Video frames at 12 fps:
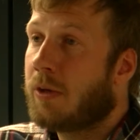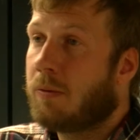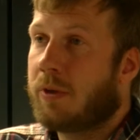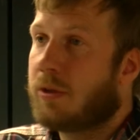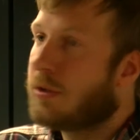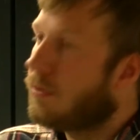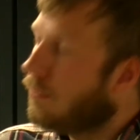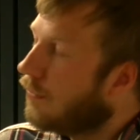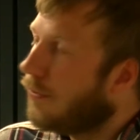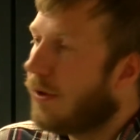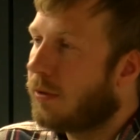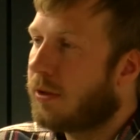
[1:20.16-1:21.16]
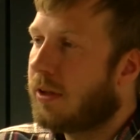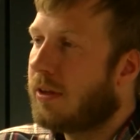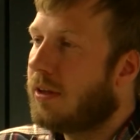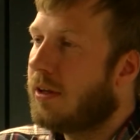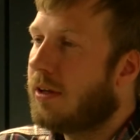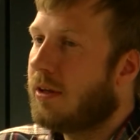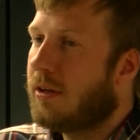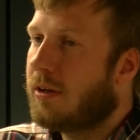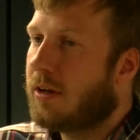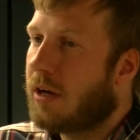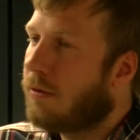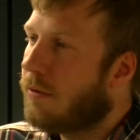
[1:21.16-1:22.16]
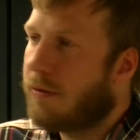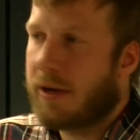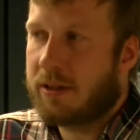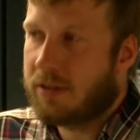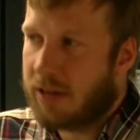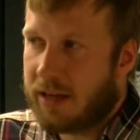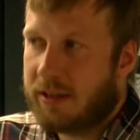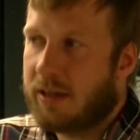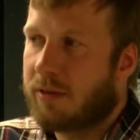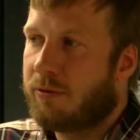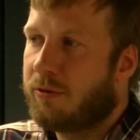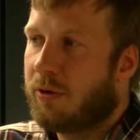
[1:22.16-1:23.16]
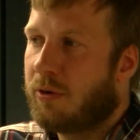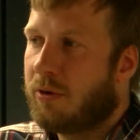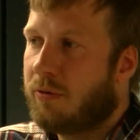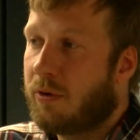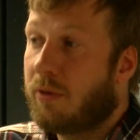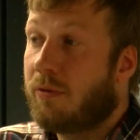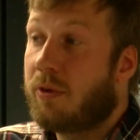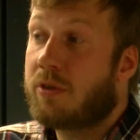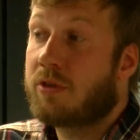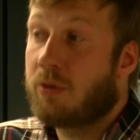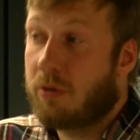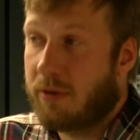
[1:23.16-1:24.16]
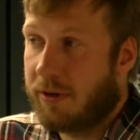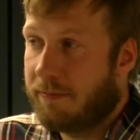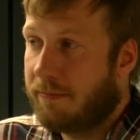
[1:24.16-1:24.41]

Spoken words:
we just found it the right setting for the story.